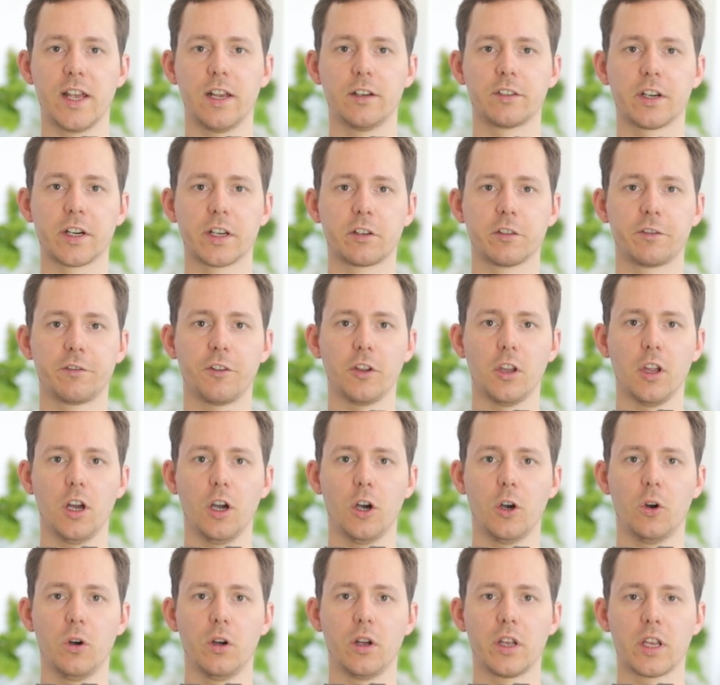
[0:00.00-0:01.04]
ever to
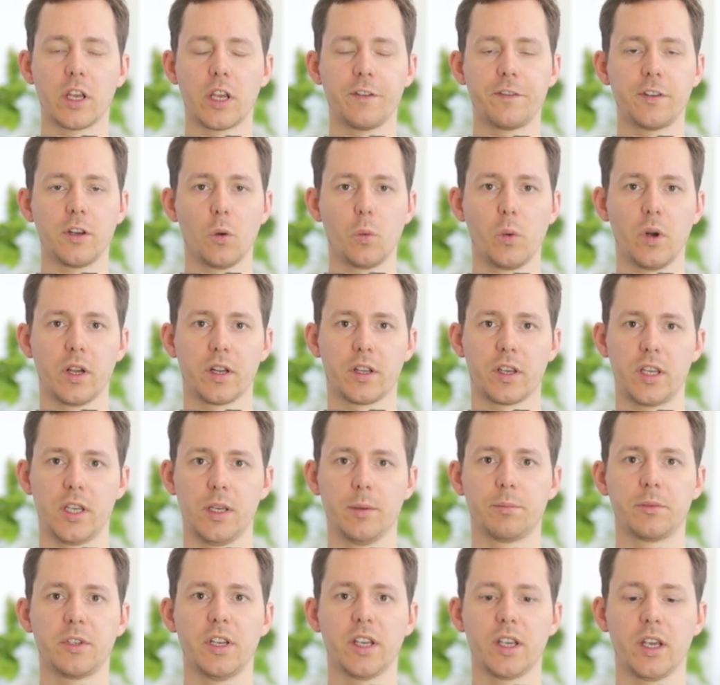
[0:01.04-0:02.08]
flow if you will
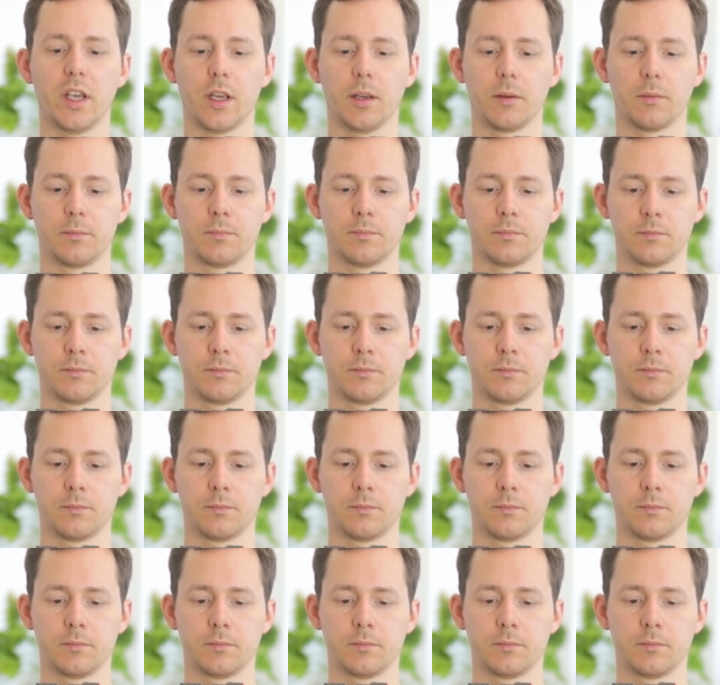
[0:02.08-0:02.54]
keep digging.